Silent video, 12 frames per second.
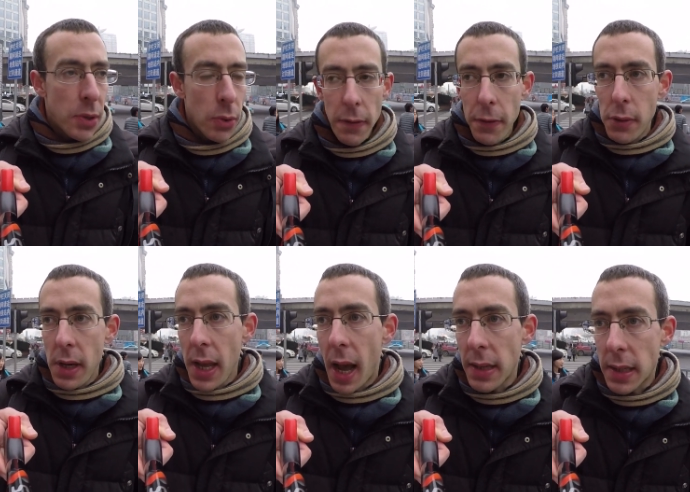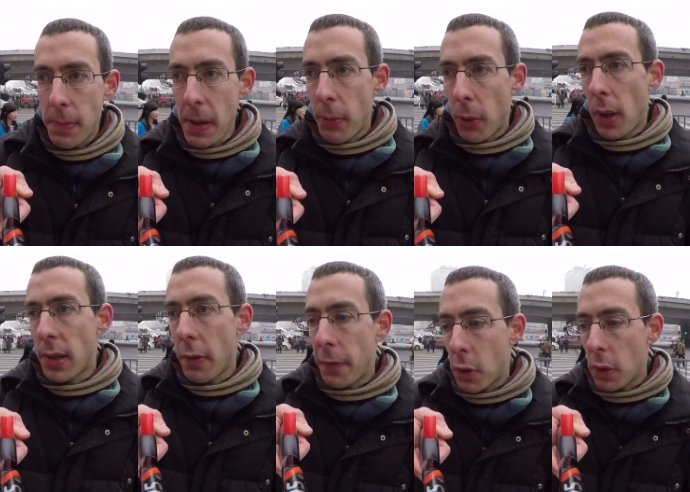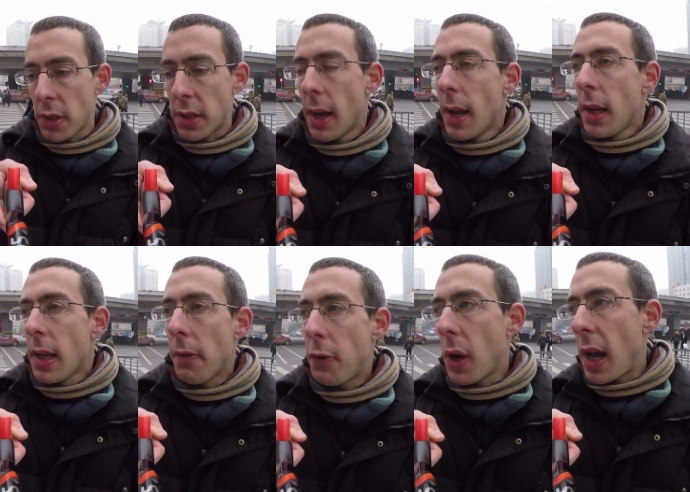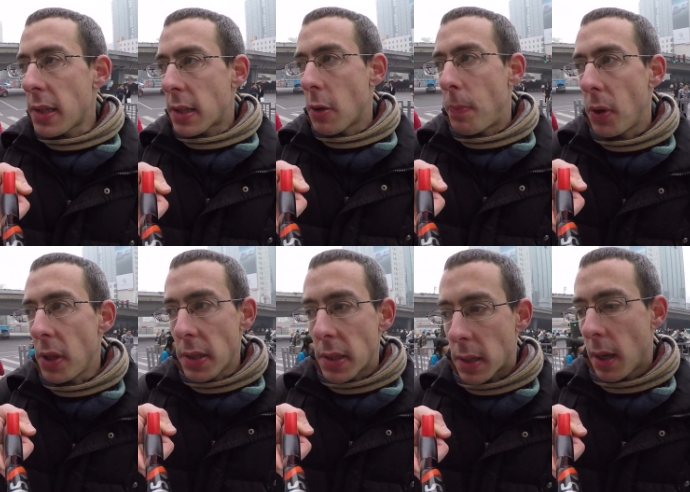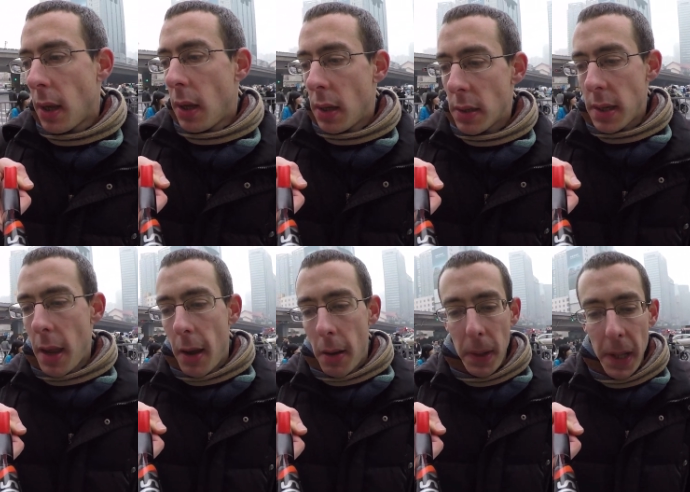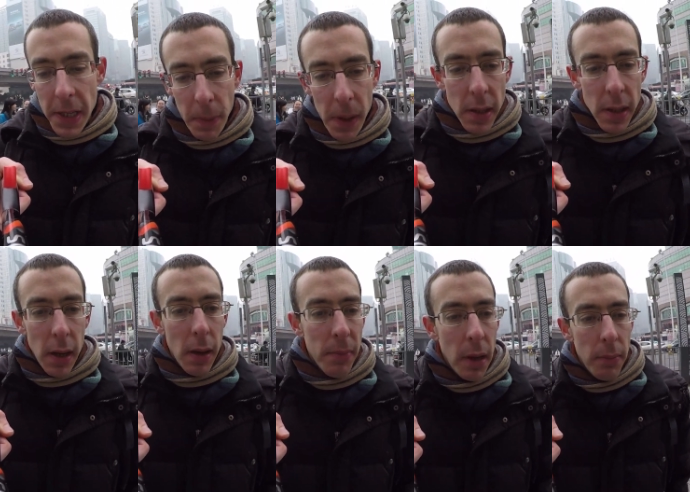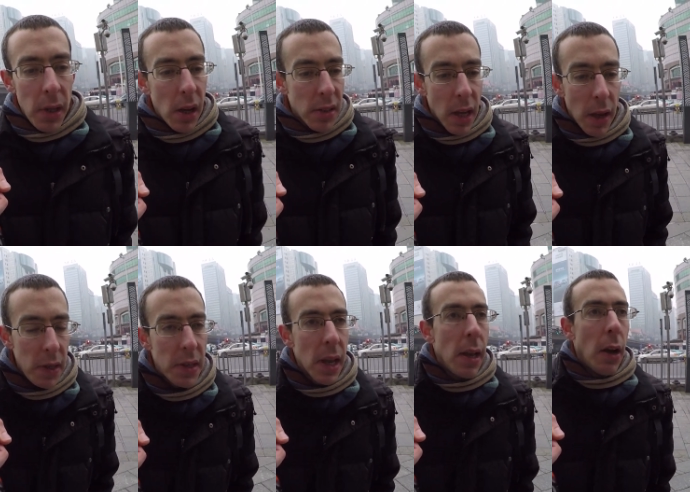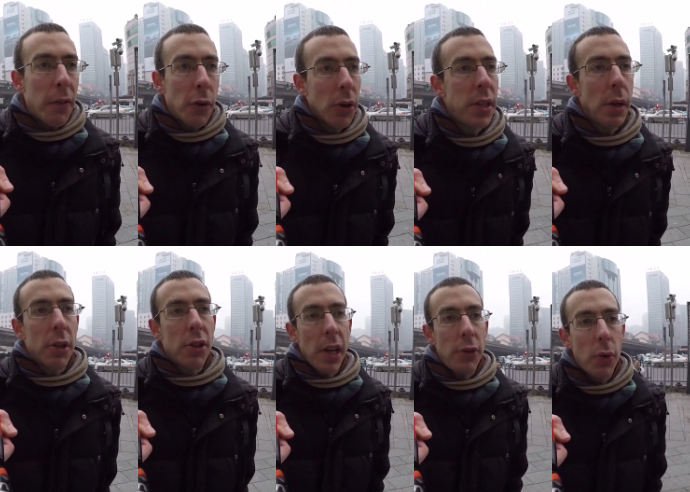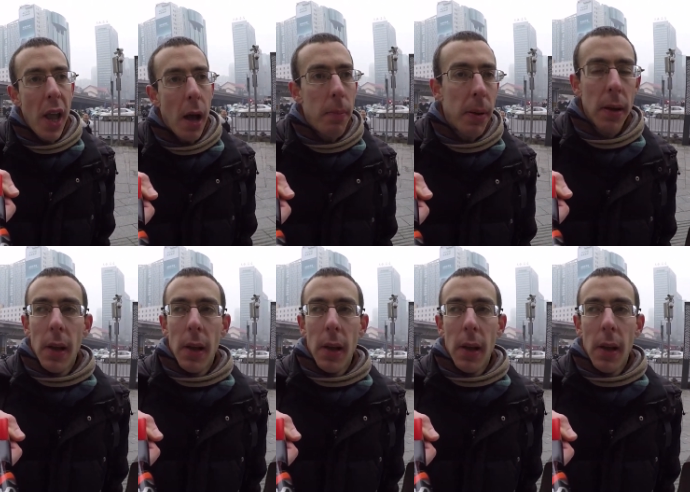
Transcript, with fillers: So if you really ask people, and of course if you ask the police, they say please I'm lost, of course they will try to help.